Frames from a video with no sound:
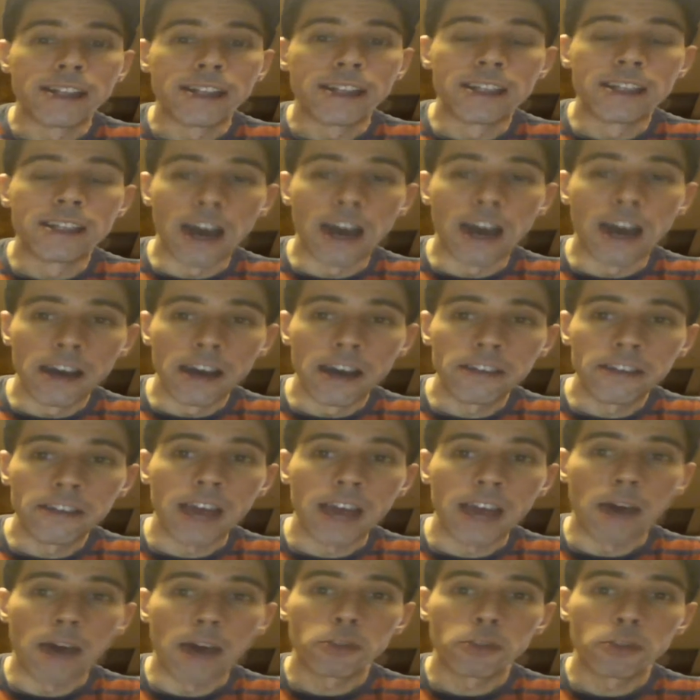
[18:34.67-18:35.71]
does
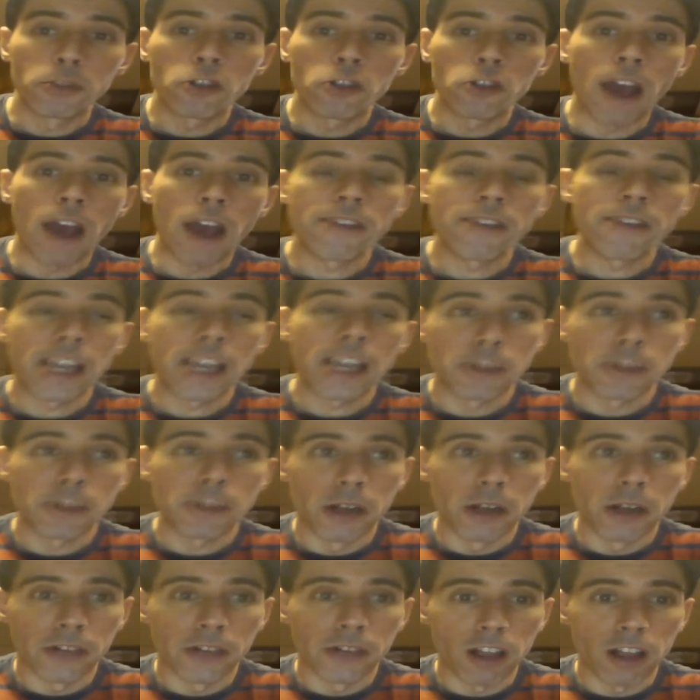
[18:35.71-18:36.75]
help to drive engagement
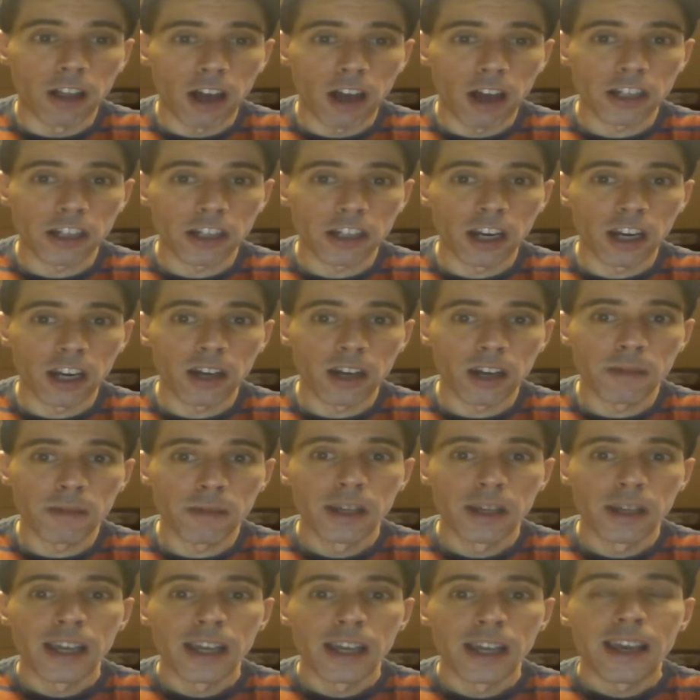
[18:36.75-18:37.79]
over the long term
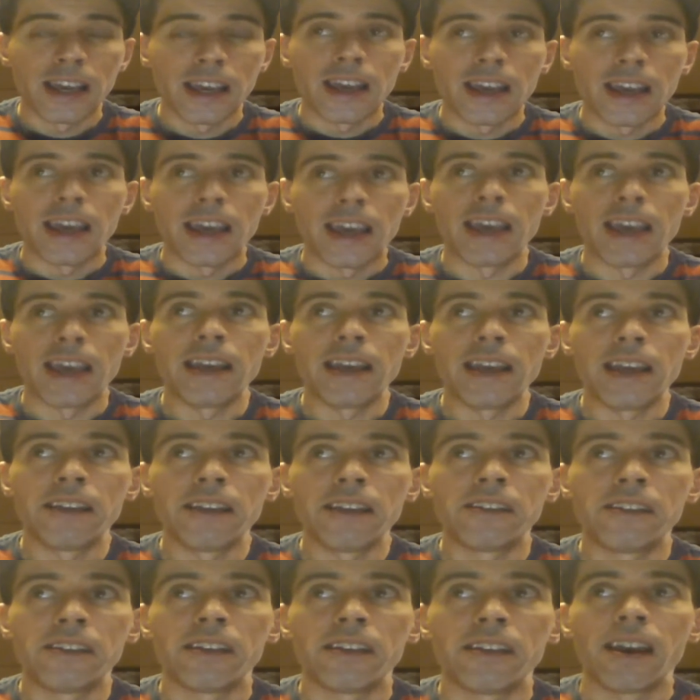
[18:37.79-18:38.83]

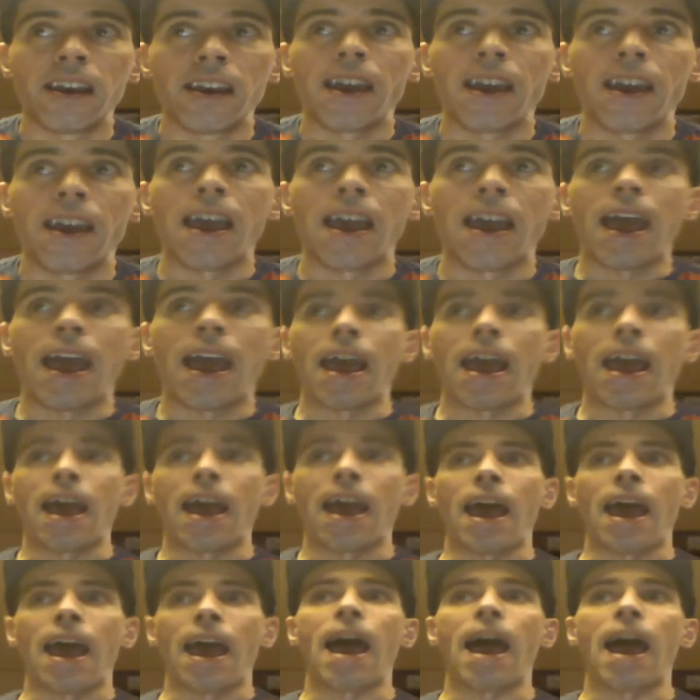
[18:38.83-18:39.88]
is
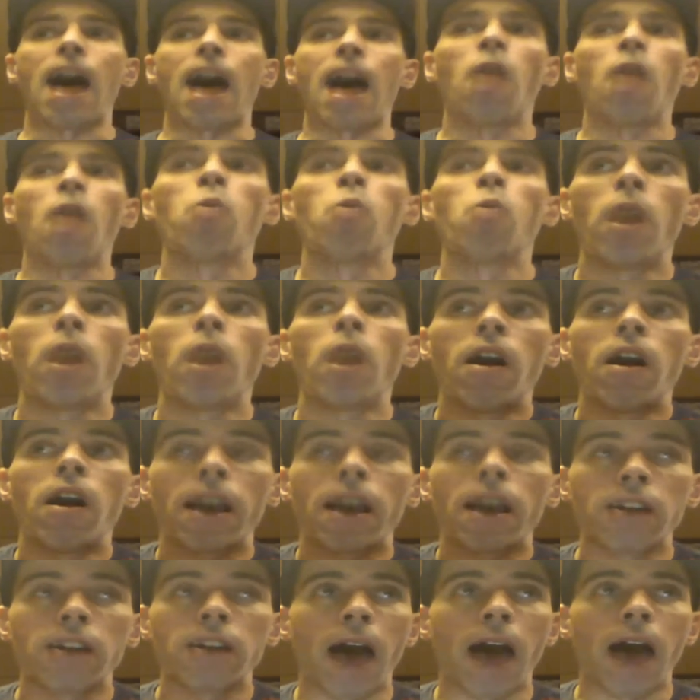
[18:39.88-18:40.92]
how
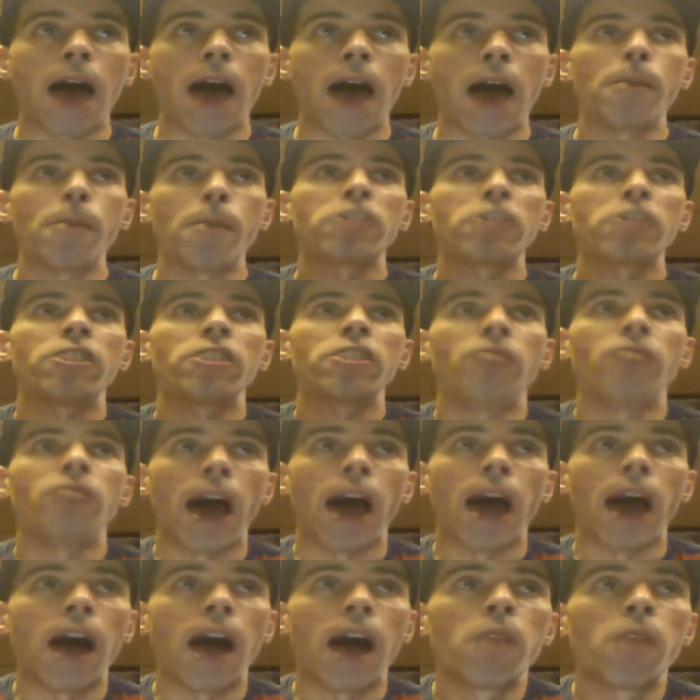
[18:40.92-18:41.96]
much
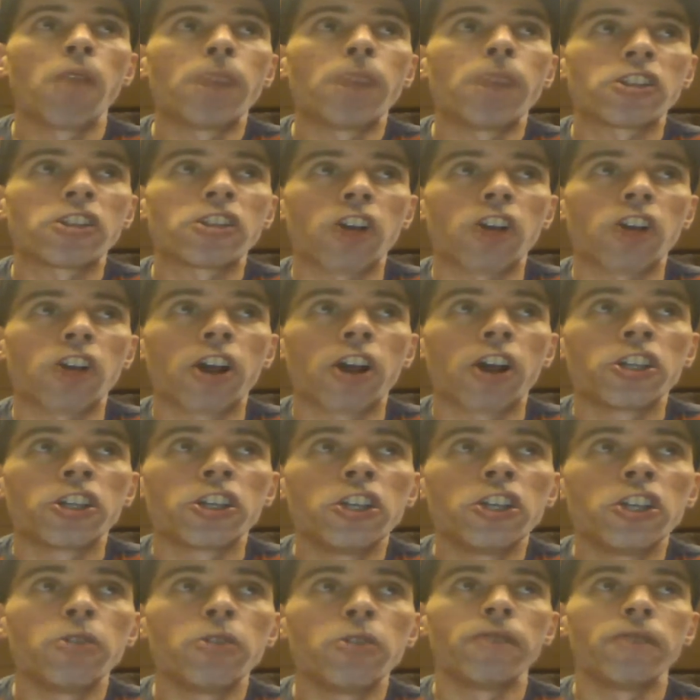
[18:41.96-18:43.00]
are
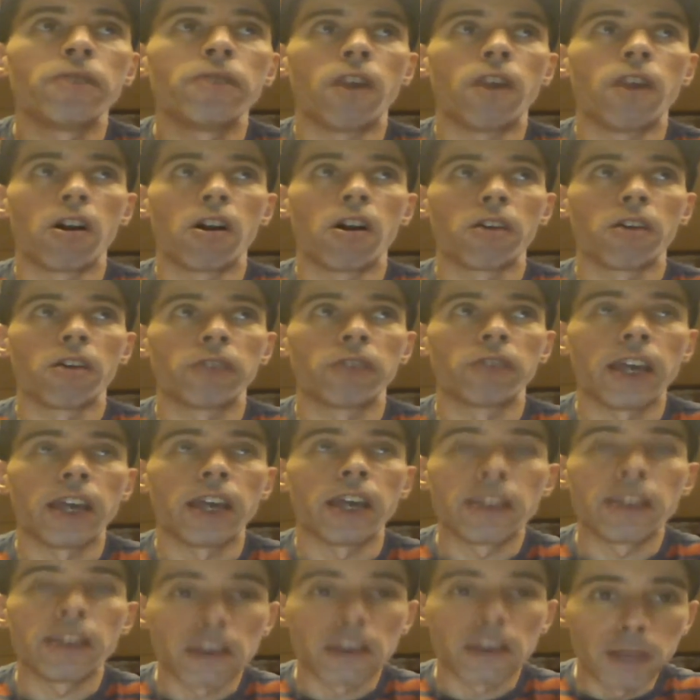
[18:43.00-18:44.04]
you involved
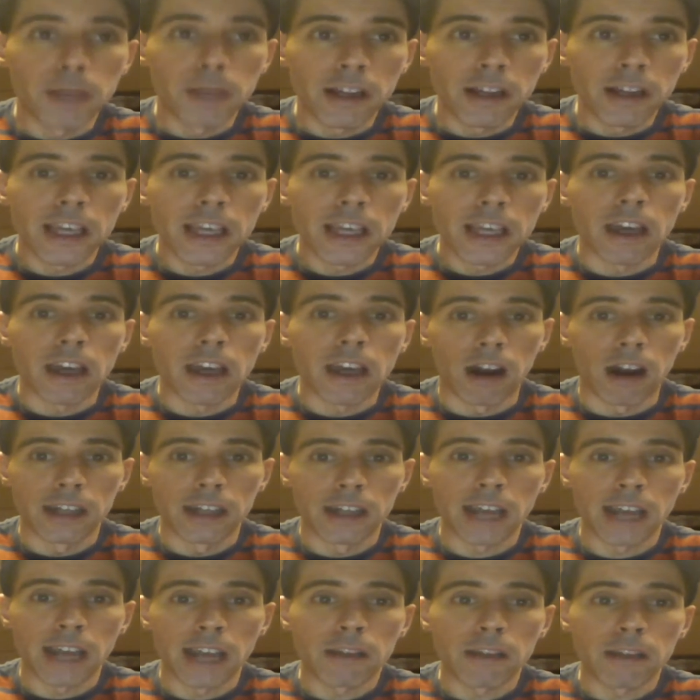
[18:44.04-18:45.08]
in the community on a
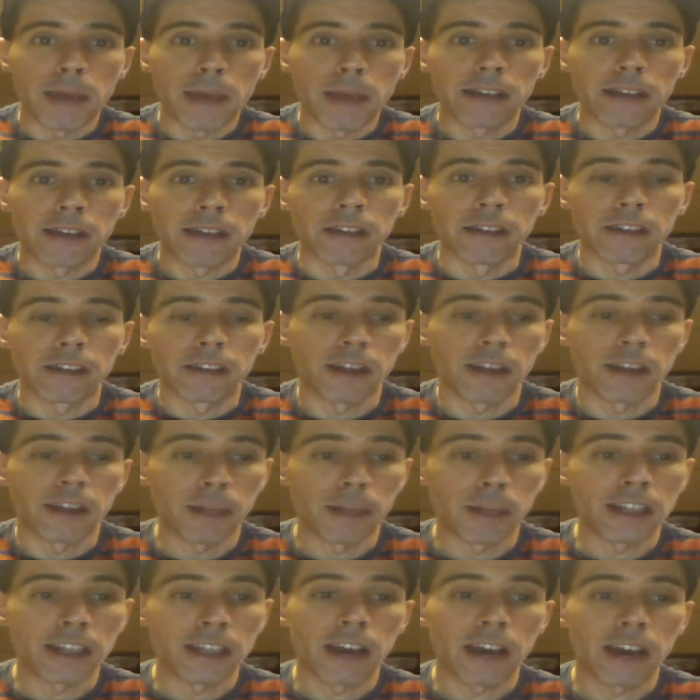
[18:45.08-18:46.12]
daily basis? Because I'm
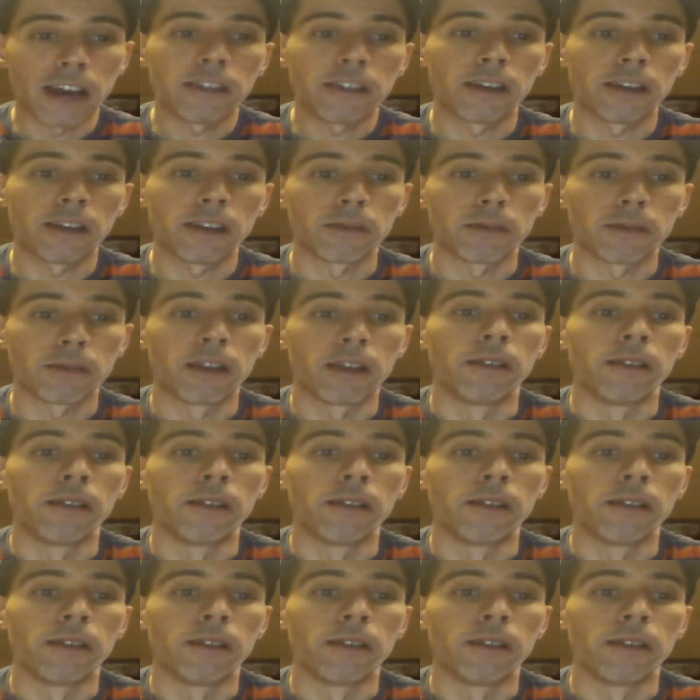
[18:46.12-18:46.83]
going to tell you something.